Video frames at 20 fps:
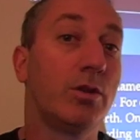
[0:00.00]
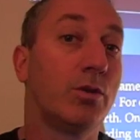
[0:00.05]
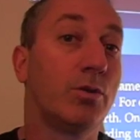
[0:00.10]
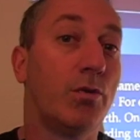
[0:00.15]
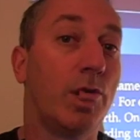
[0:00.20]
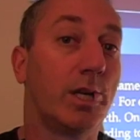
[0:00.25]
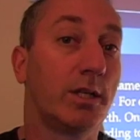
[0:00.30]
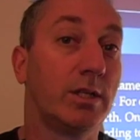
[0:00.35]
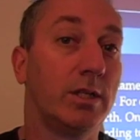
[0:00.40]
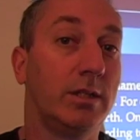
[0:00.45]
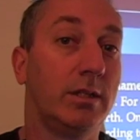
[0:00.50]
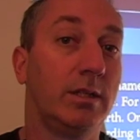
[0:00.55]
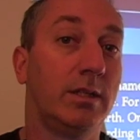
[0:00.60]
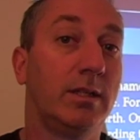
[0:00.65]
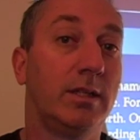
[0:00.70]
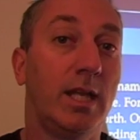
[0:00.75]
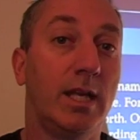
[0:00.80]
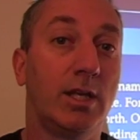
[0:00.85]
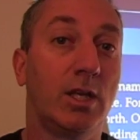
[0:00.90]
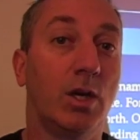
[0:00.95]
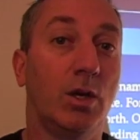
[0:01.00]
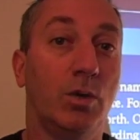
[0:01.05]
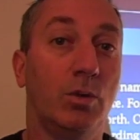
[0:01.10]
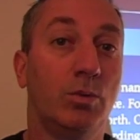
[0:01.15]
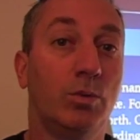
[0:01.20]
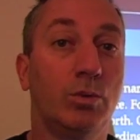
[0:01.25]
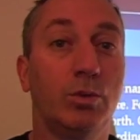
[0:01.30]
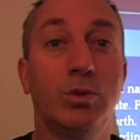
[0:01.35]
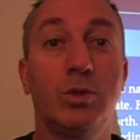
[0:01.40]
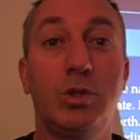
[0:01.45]
the direction they go
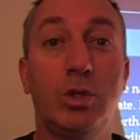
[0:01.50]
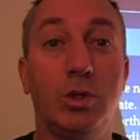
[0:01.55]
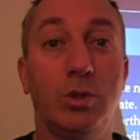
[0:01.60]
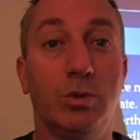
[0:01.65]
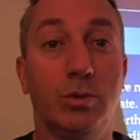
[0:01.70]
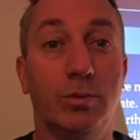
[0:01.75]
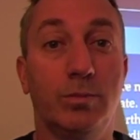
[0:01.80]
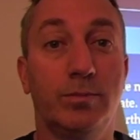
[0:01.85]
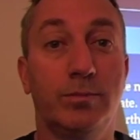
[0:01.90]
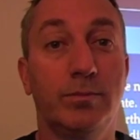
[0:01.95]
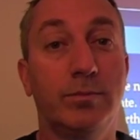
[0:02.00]
to.